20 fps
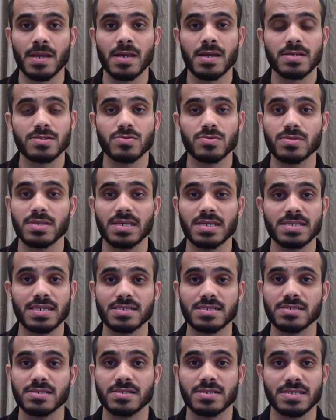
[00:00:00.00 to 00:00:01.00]
So these are
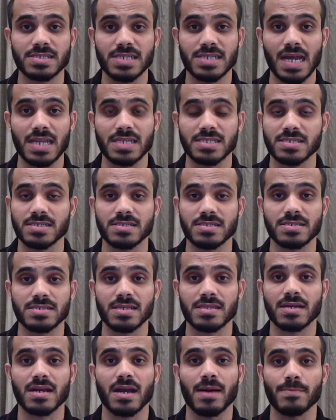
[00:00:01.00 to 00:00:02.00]
certain challenges that
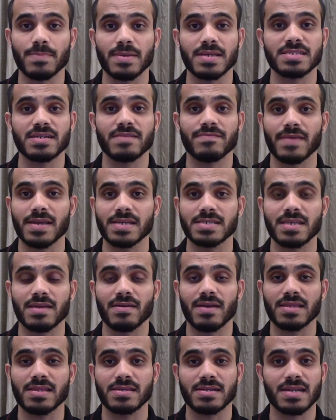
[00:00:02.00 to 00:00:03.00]
the companies are
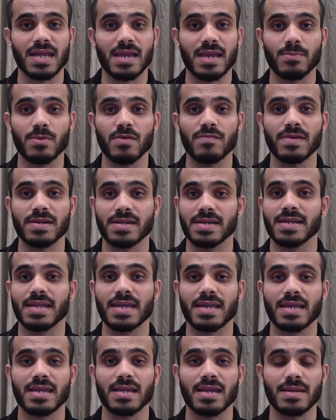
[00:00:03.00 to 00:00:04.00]
facing at the time of
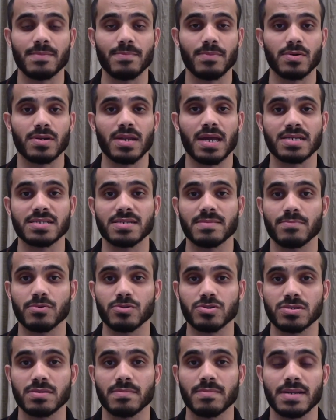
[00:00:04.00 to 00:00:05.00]
undertaking input tax
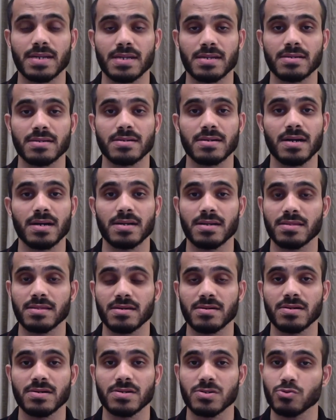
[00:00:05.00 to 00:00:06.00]
apportionment
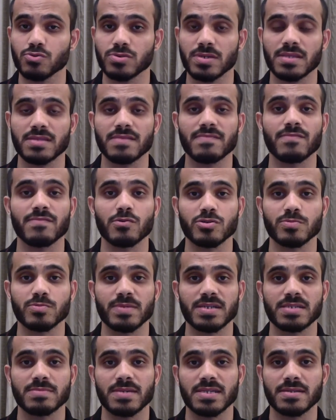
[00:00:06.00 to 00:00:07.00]
using the floor
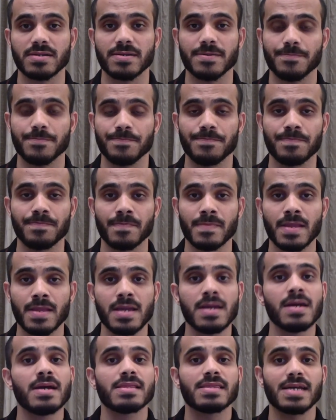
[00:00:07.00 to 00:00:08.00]
space method.
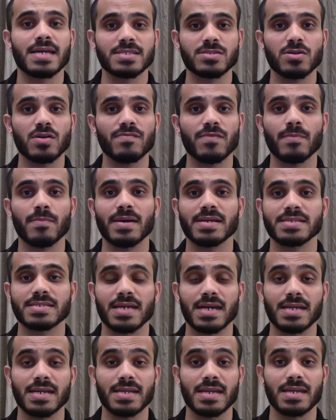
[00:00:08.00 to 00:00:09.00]
That's all from my
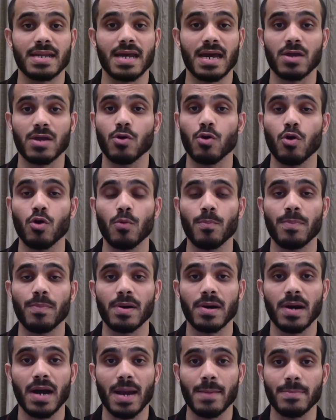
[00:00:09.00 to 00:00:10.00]
side, and I hope
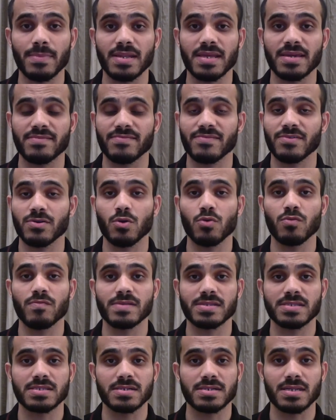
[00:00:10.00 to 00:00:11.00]
I'm leaving you
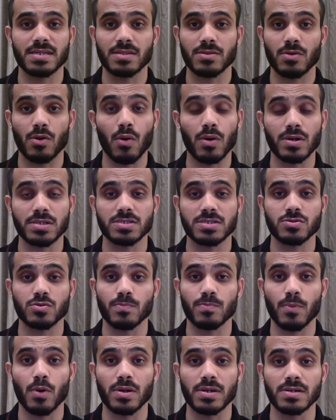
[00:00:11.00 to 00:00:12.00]
with certain thoughts to
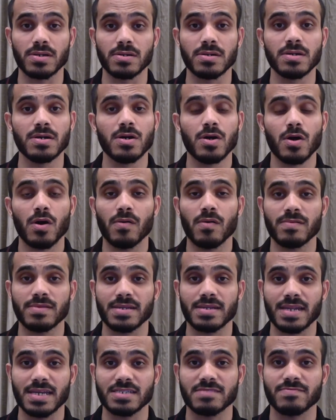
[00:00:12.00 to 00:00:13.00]
ponder over the
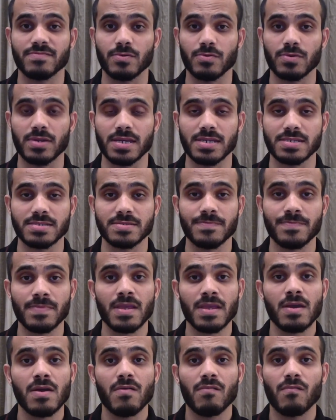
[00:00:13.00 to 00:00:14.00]
next few days.
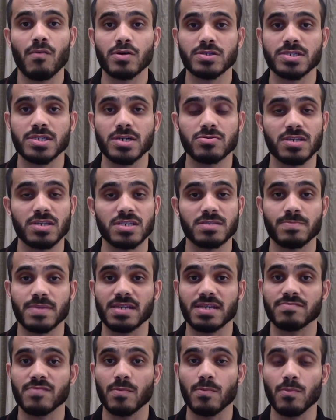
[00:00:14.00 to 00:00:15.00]
Watch out this
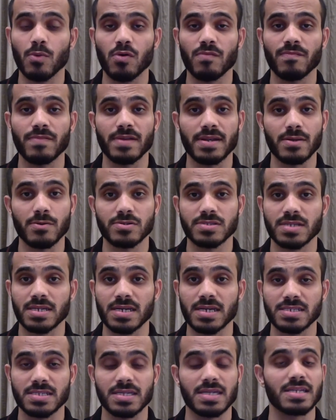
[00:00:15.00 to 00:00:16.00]
space for more videos in
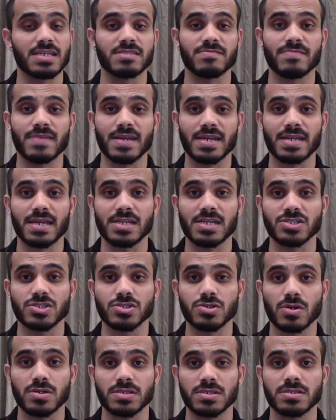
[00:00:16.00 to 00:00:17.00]
our series VAT in
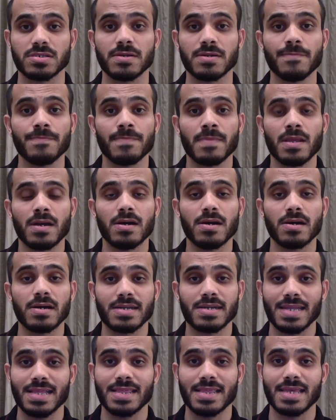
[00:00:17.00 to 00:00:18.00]
Shorts.
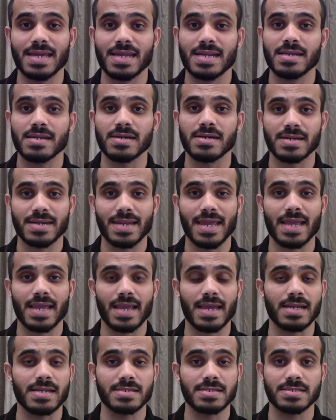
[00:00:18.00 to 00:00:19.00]
Till then, take
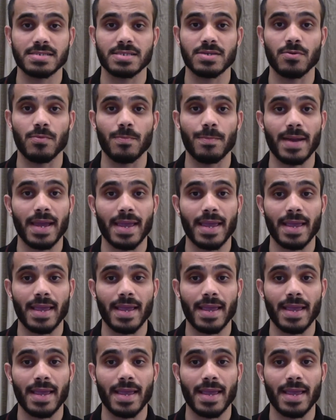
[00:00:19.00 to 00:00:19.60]
care. See you.